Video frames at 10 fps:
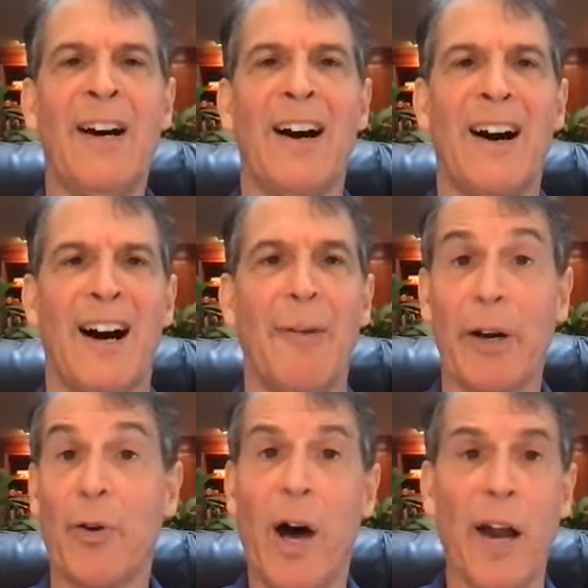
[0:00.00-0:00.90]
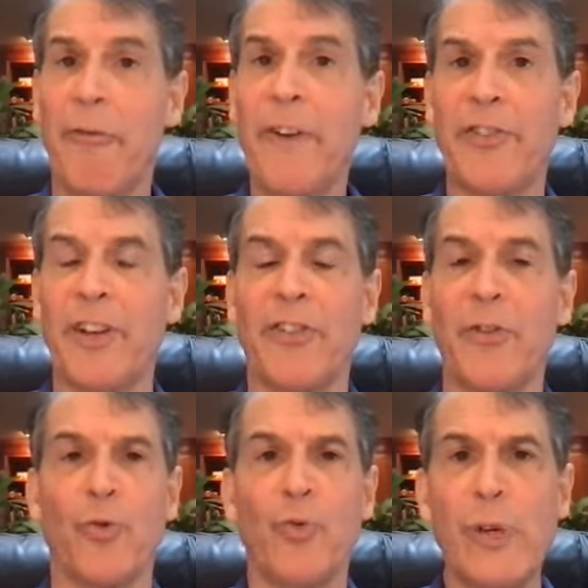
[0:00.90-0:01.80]
But quantum physics
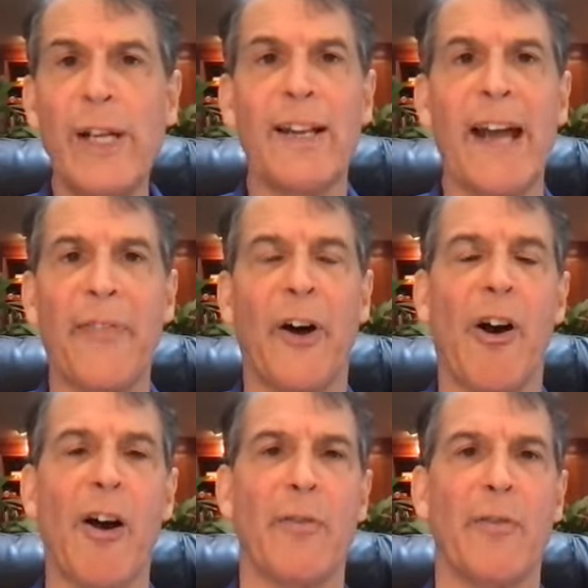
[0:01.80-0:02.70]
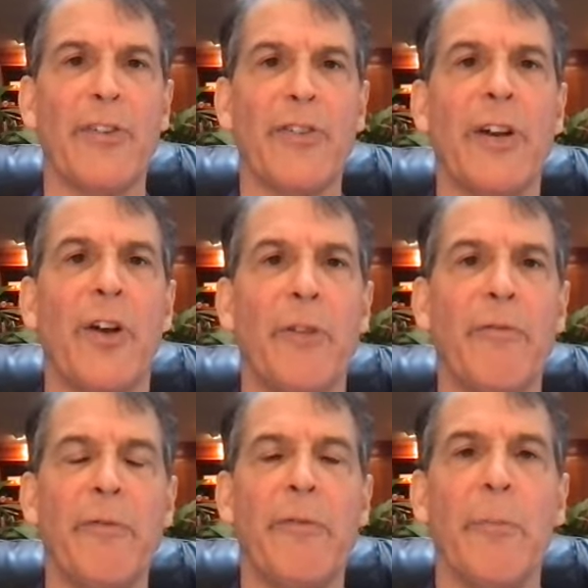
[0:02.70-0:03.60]
is really at the heart of this,
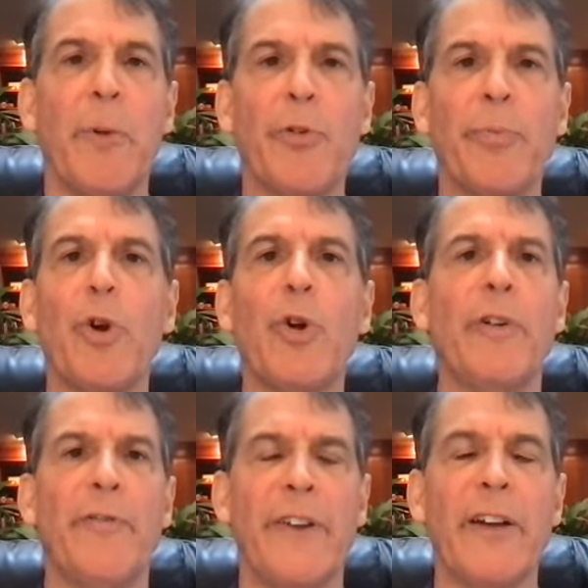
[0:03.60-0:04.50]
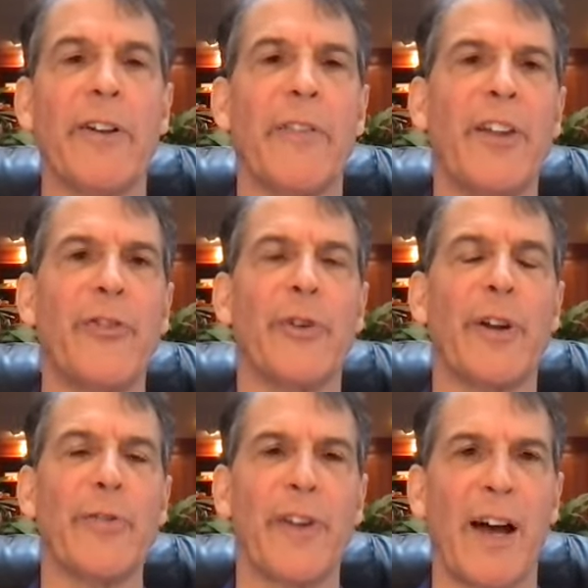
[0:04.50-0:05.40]
the most proven field in the
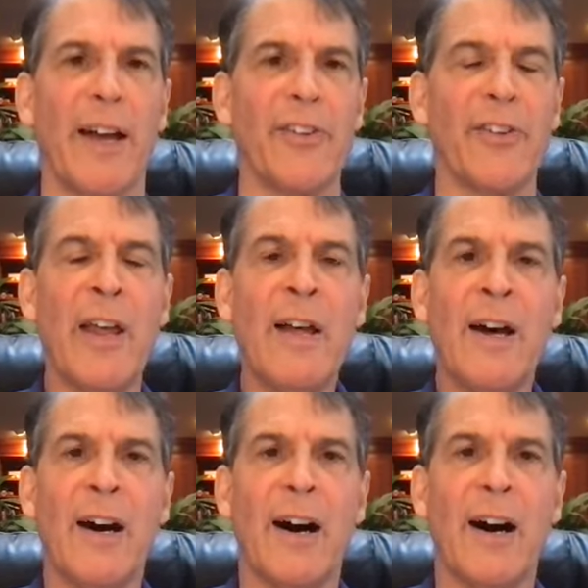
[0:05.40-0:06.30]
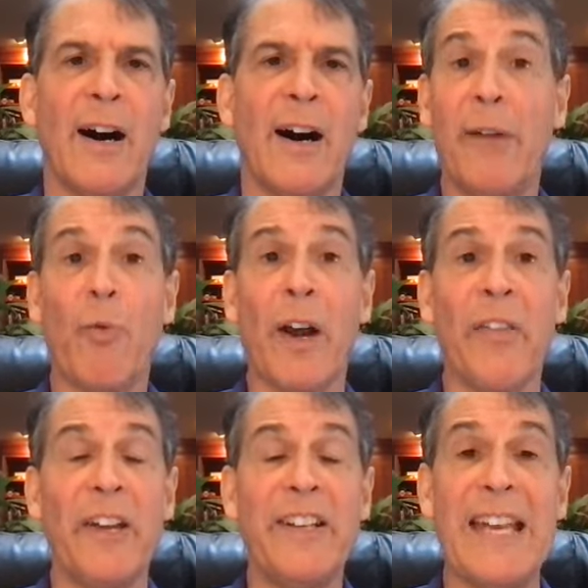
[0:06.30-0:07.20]
history of science. And one of
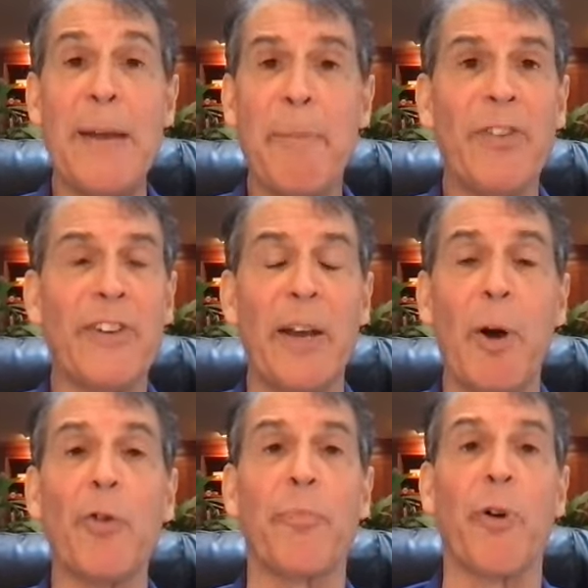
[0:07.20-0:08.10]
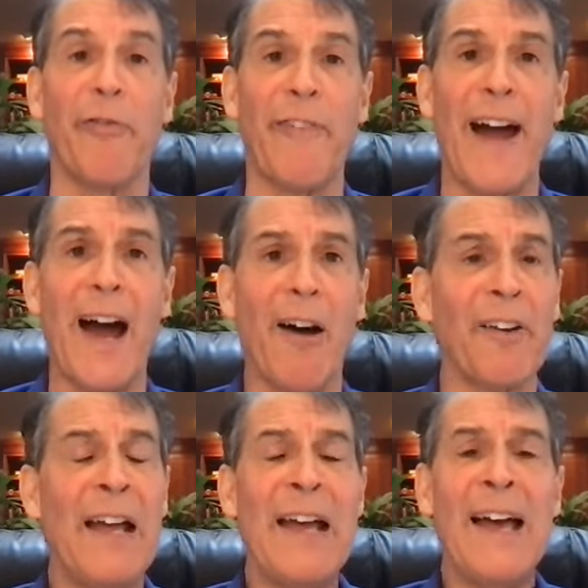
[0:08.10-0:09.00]
the deepest and most
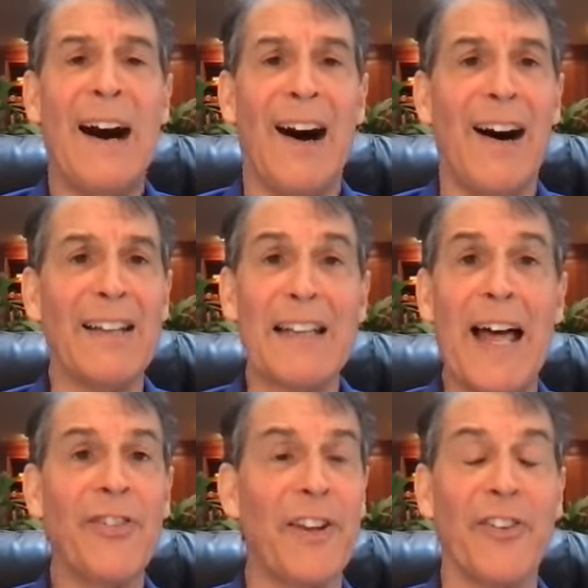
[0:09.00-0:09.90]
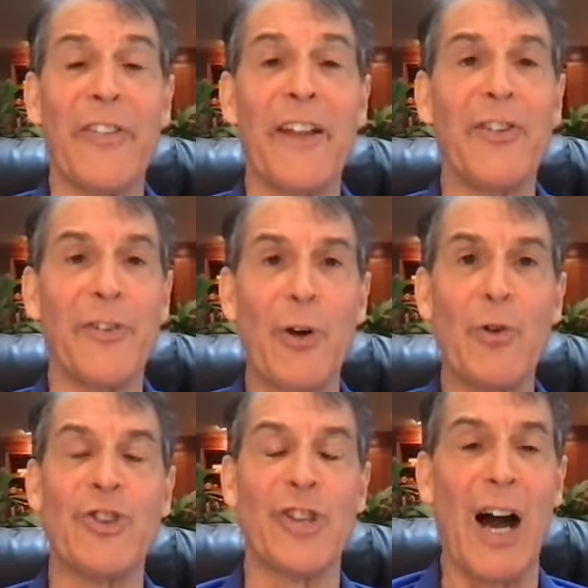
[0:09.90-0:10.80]
profound lessons that is
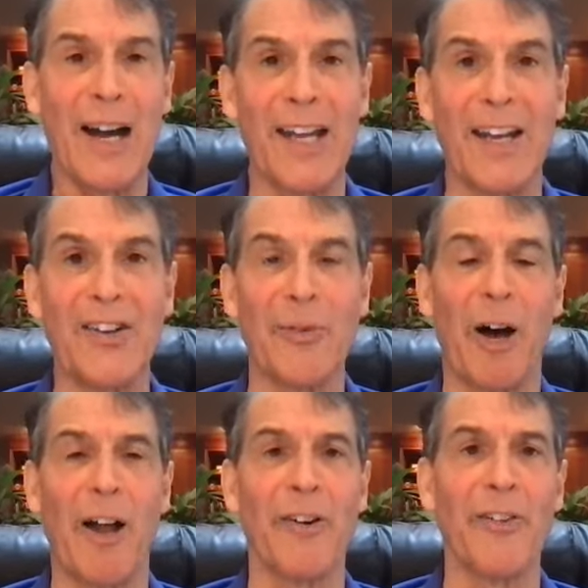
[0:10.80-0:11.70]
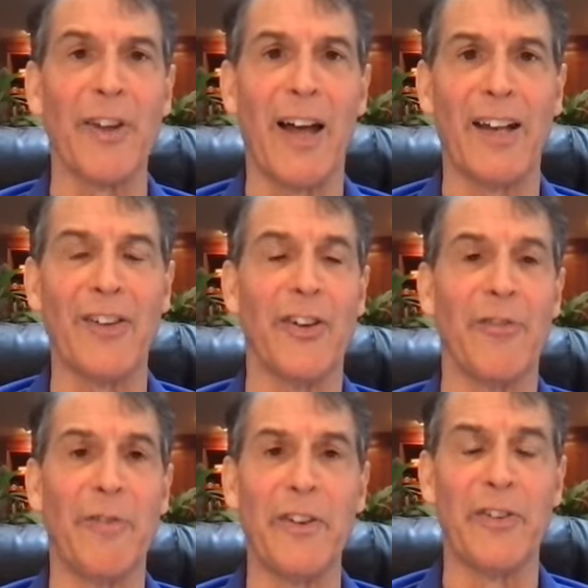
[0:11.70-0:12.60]
so shocking to modern science
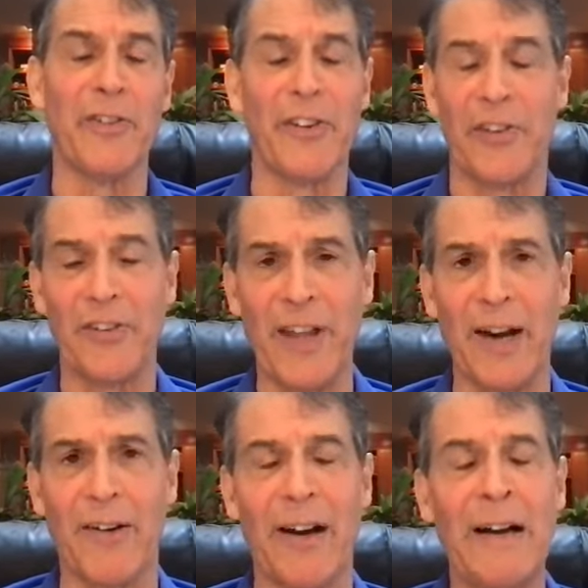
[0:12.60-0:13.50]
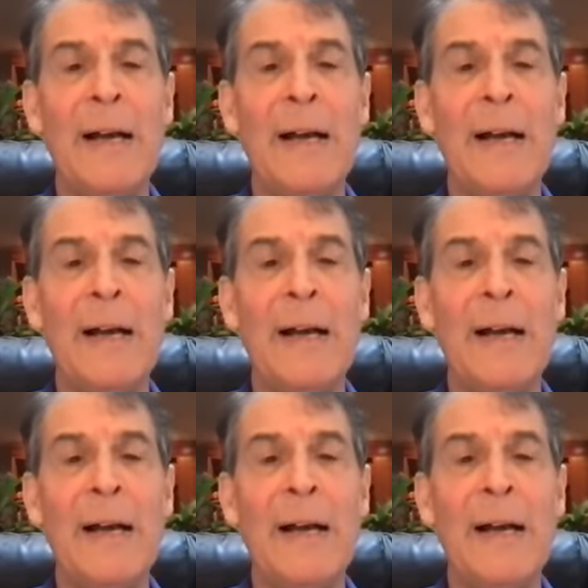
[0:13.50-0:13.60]
and physicists, et cetera,